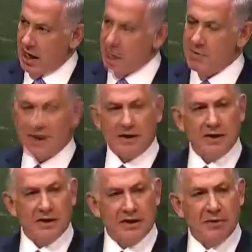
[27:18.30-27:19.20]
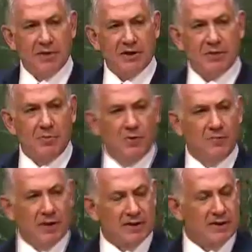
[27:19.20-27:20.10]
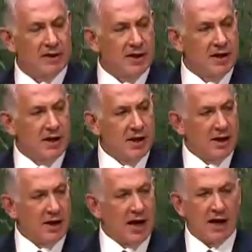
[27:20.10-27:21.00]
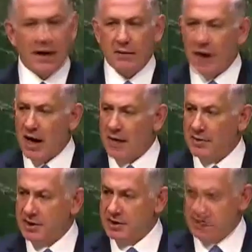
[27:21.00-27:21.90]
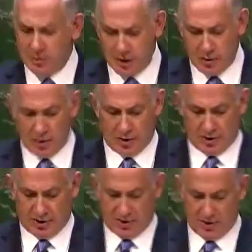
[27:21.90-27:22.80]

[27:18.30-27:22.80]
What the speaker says: and militant Islamist movements gaining ground in the Sunni world.